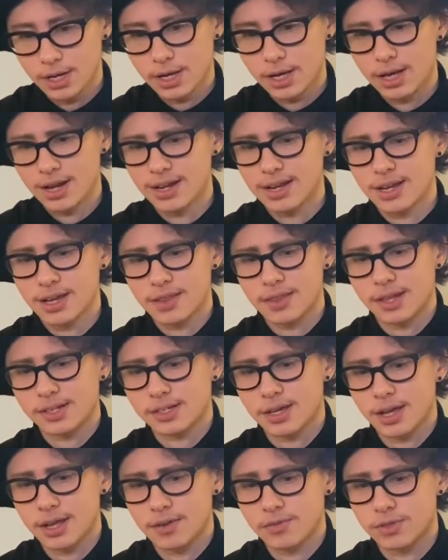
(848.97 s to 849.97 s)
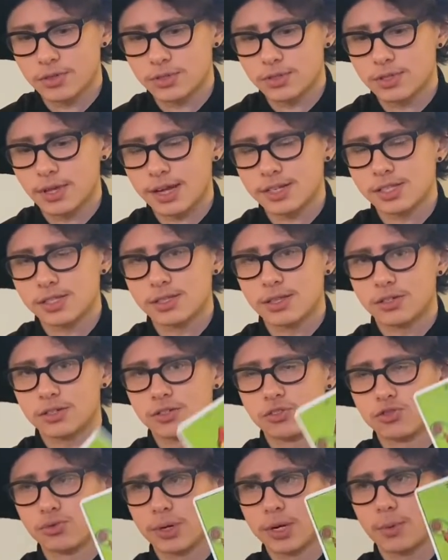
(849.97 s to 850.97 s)
And again, that's kind of that's the
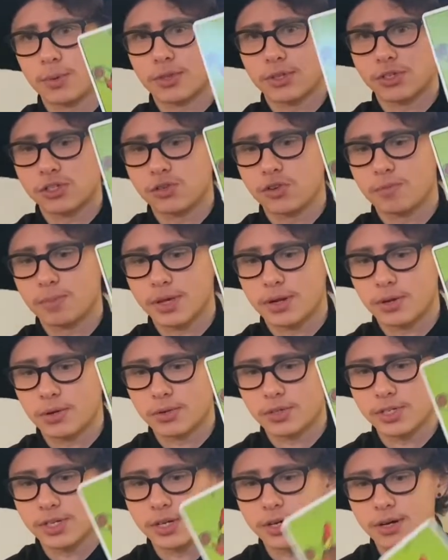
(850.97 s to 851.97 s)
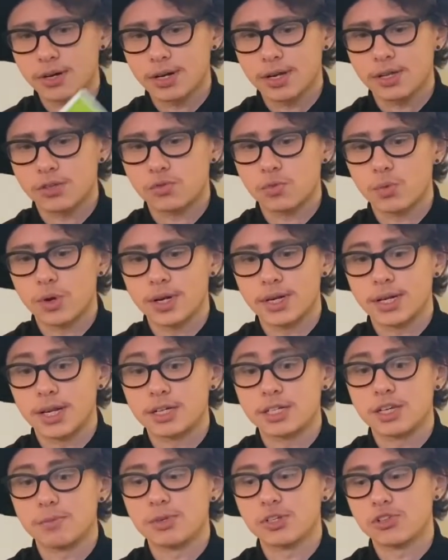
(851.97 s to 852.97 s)
trick with this Two of Pentacles here, is what
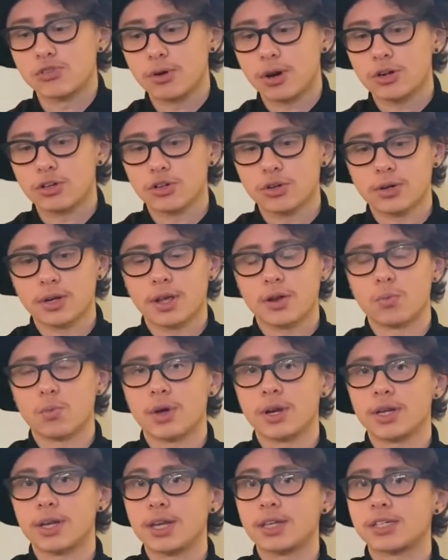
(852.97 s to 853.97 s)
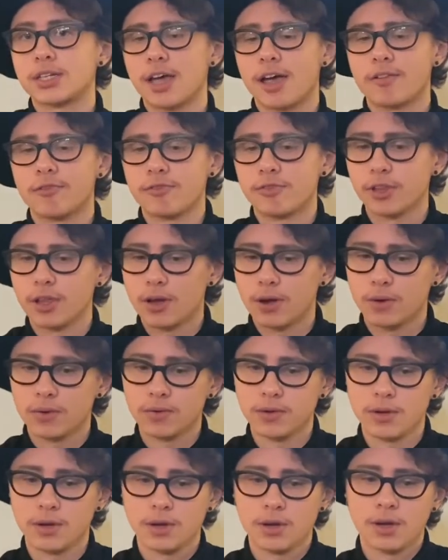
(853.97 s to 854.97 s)
needs to be structured and what needs to have
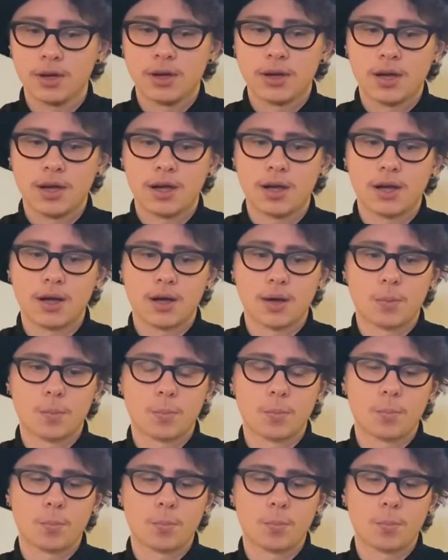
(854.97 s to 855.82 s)
flow. And